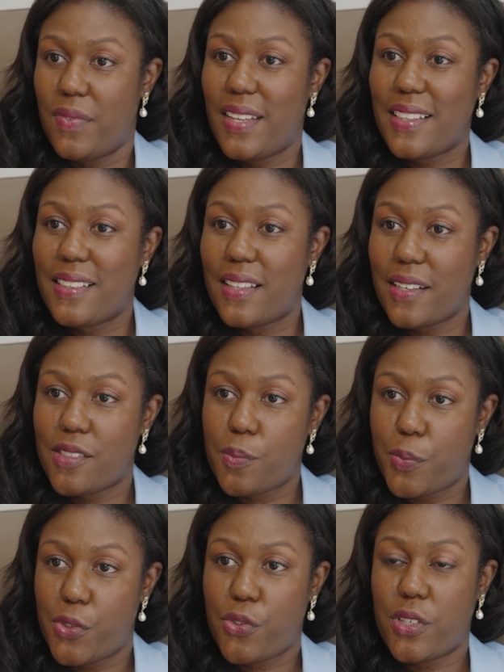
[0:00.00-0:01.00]
that this
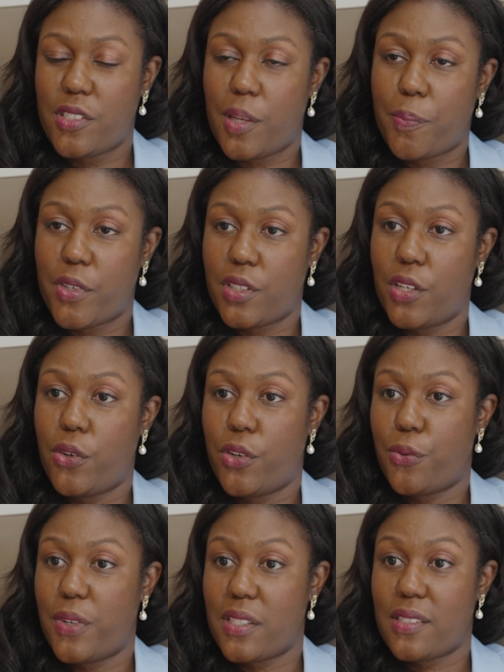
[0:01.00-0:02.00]
person is a
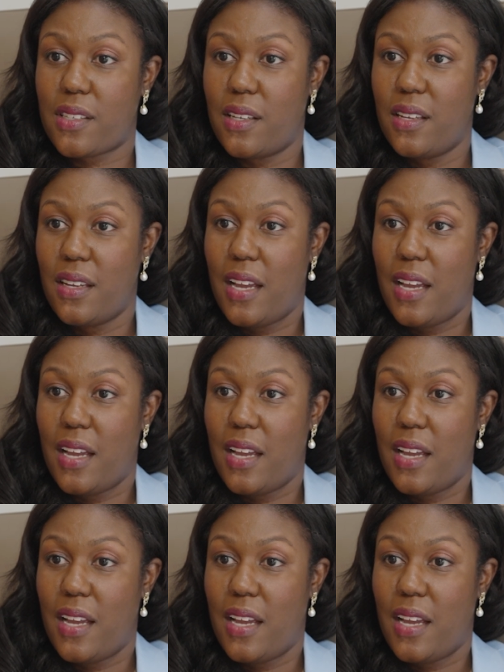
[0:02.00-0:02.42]
particular risk.